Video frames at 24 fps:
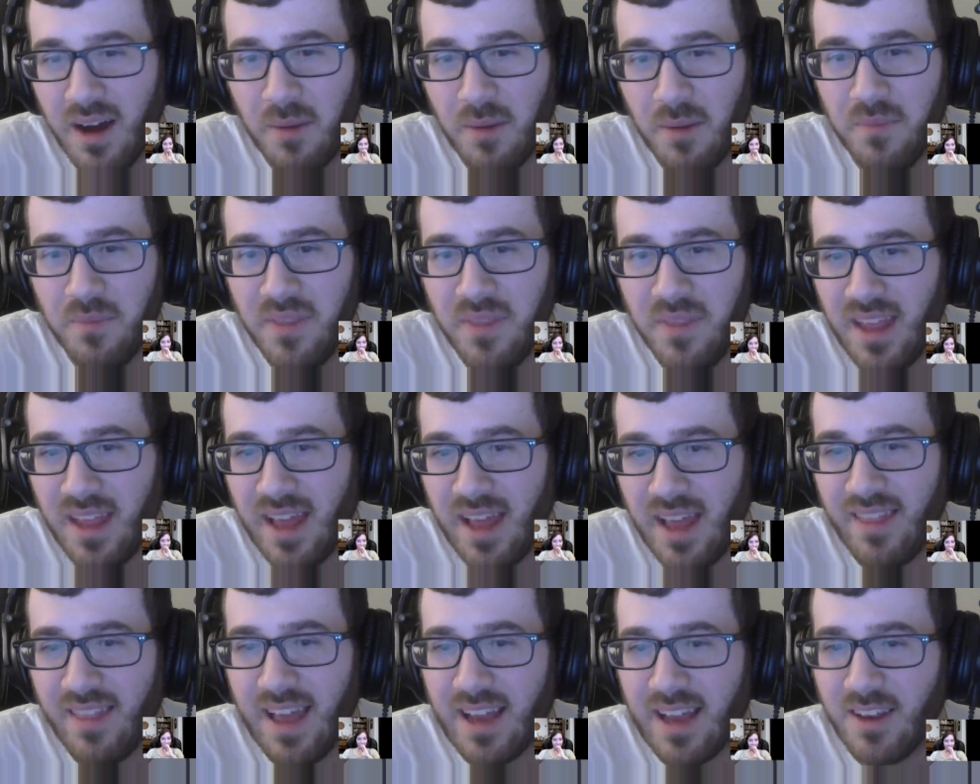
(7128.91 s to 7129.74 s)
and
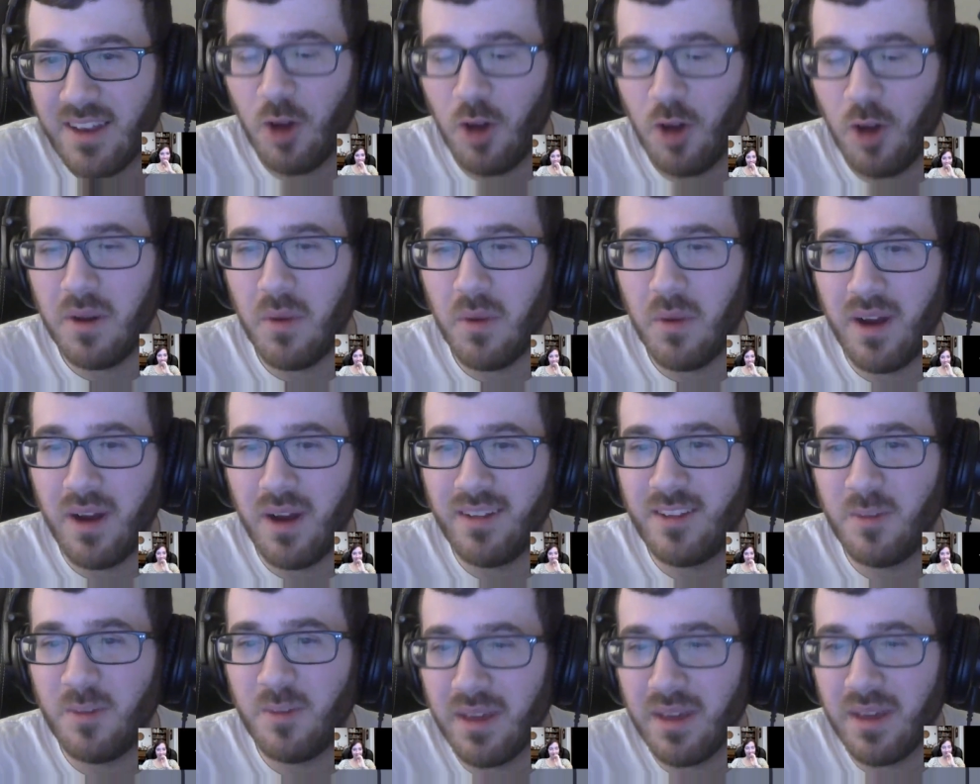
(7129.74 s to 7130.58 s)
like nobody
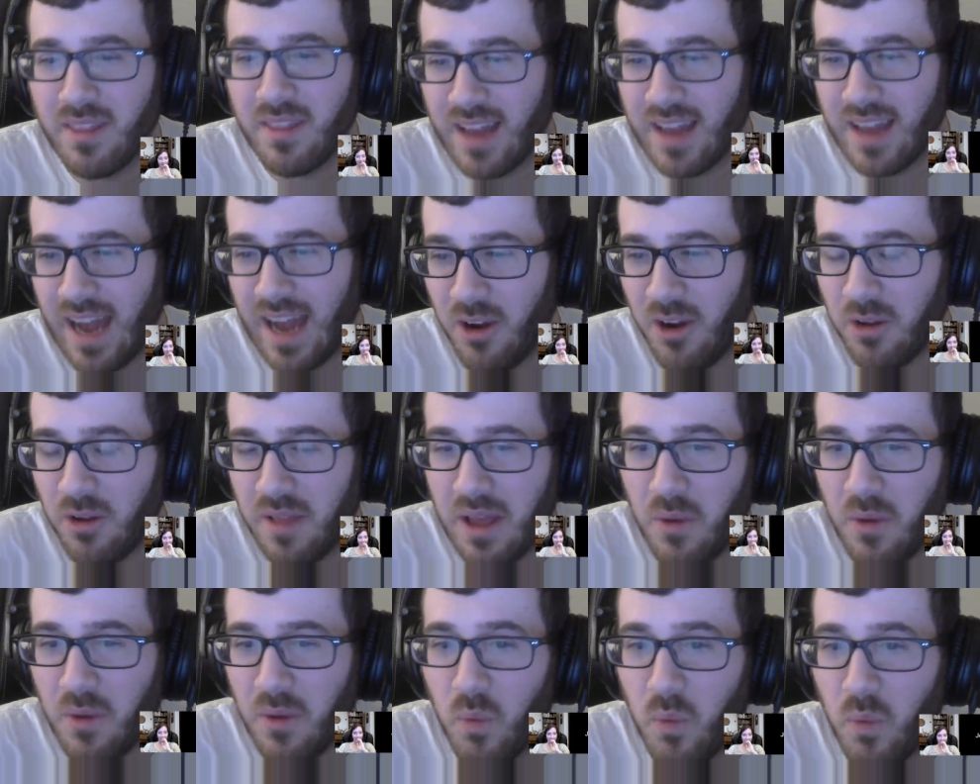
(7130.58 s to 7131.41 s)
wanted to be the guy who like